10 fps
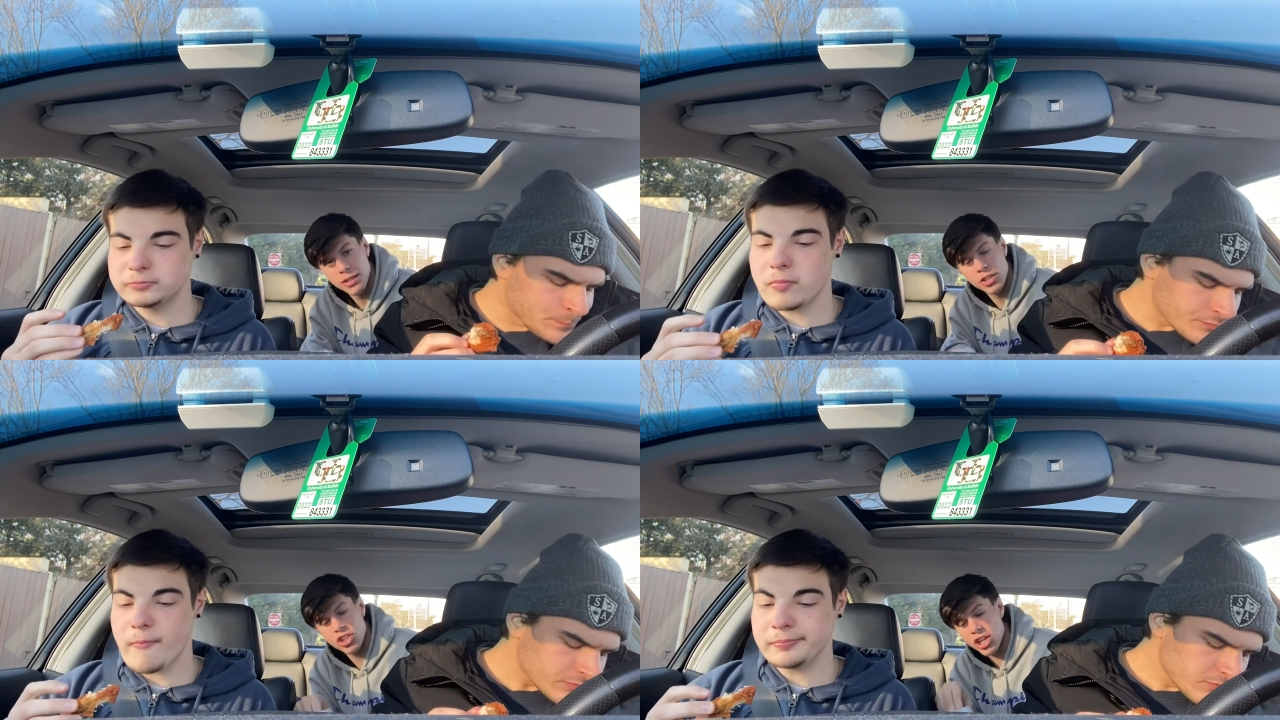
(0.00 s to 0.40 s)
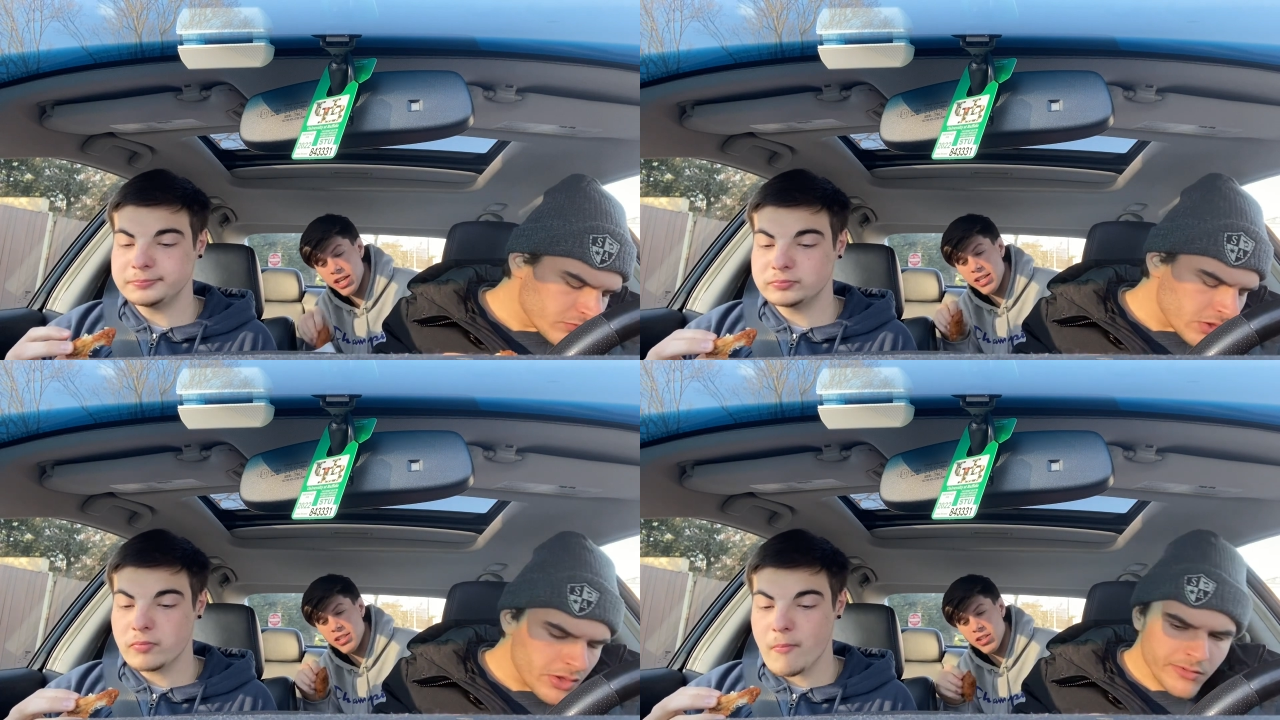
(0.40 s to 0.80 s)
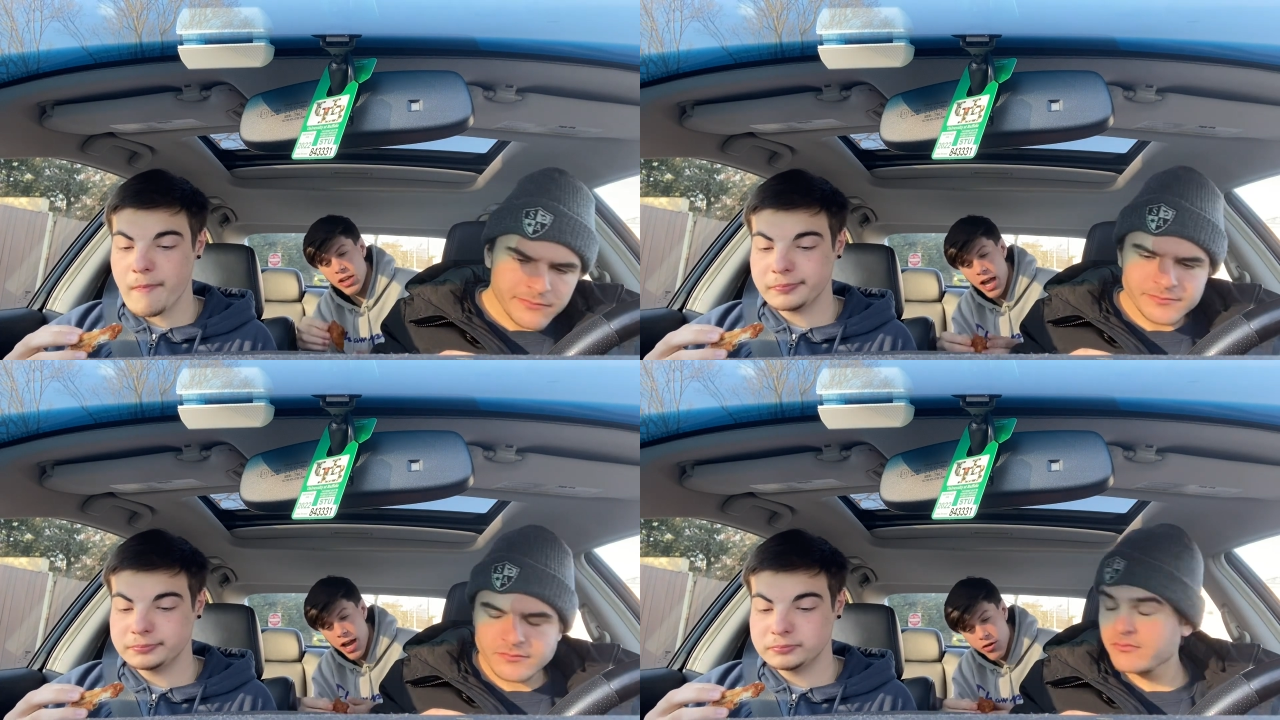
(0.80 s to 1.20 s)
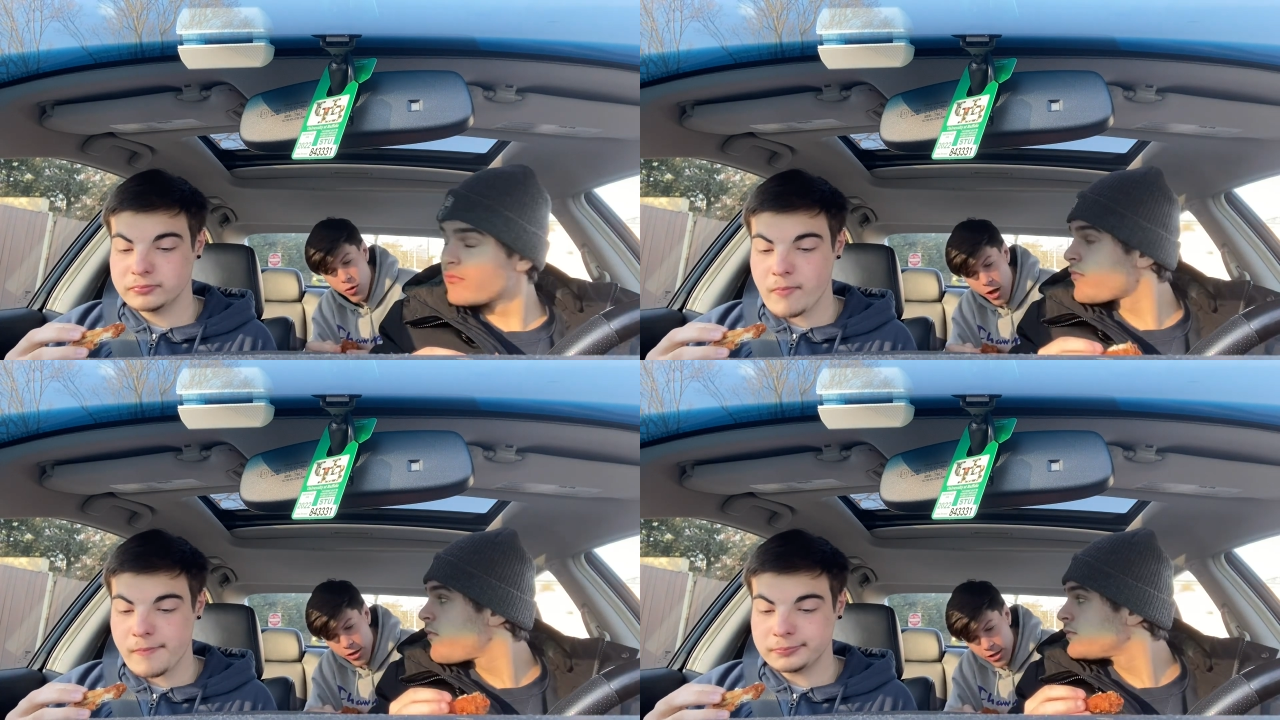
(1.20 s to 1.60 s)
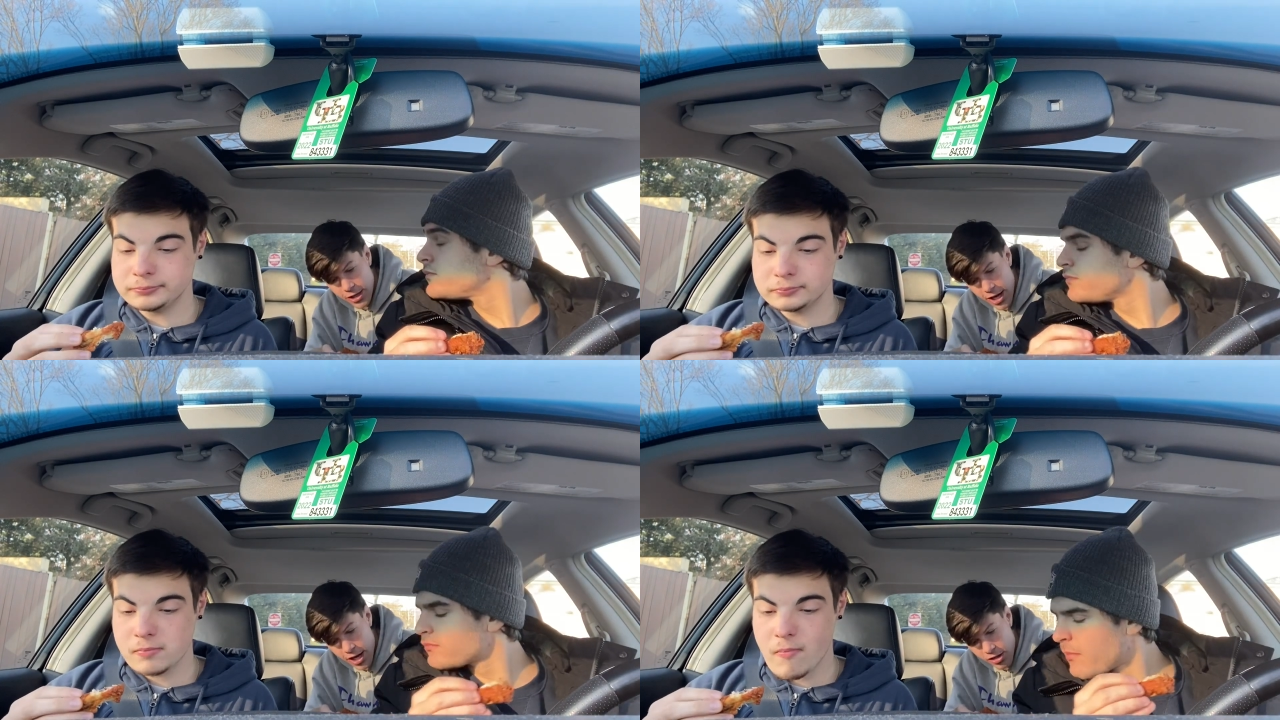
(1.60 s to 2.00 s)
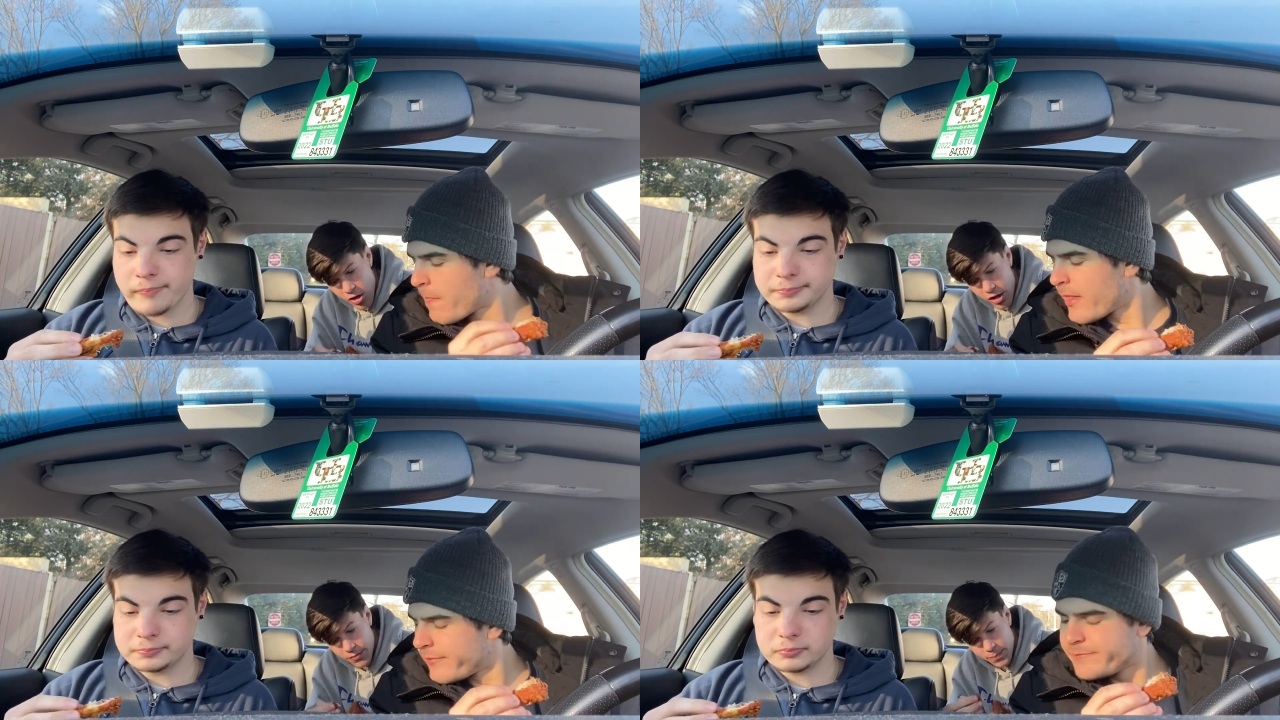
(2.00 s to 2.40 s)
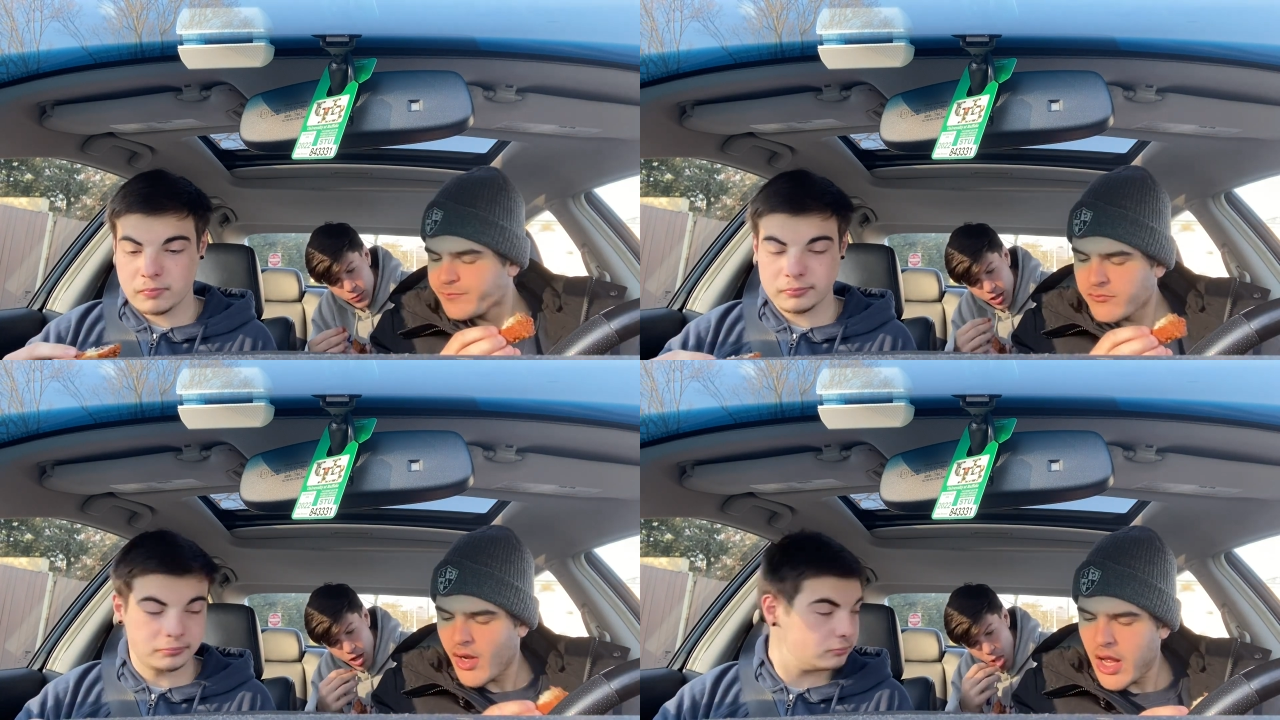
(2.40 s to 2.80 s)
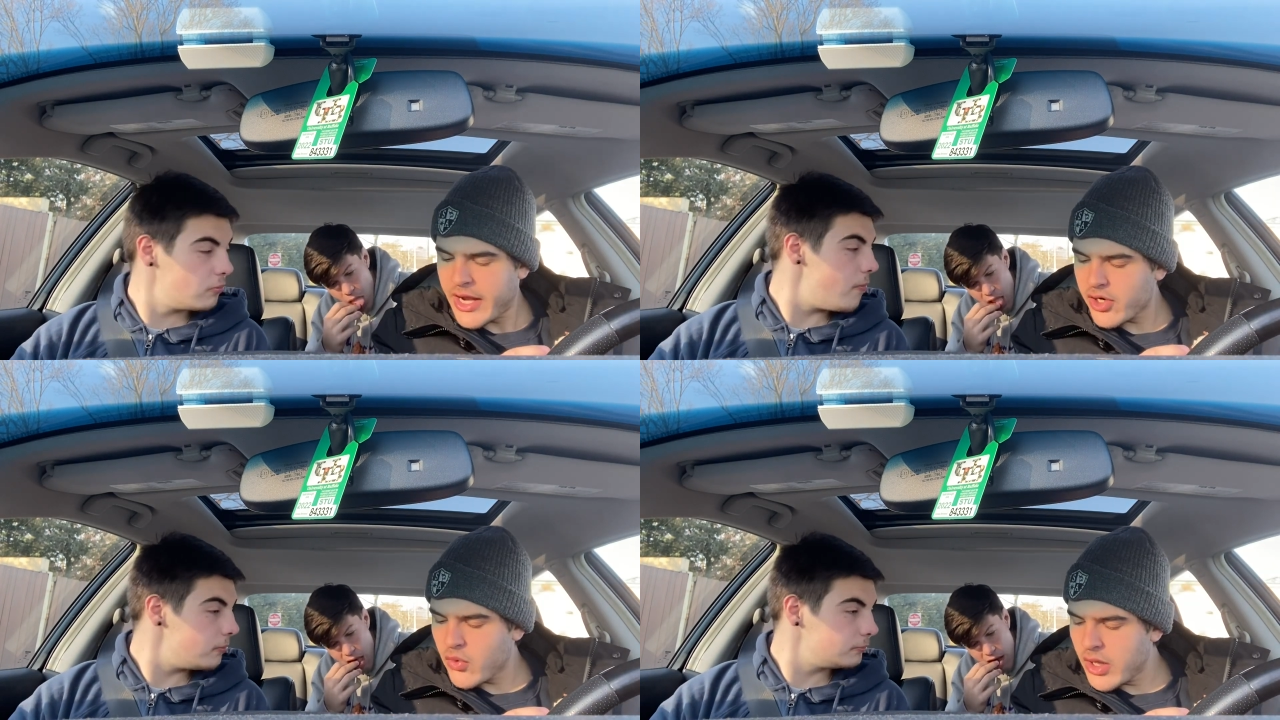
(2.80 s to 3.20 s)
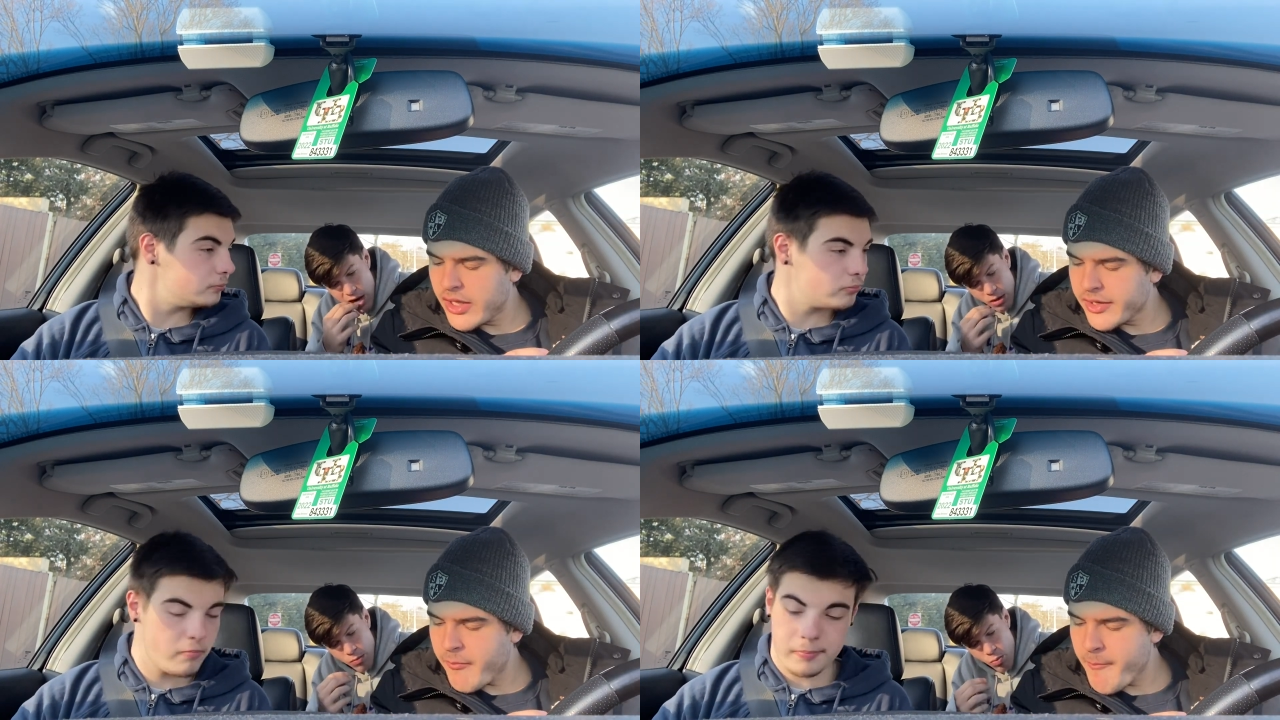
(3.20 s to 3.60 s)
Speaker 1: The chicken is higher quality than I thought, you know?
Speaker 2: Higher quality.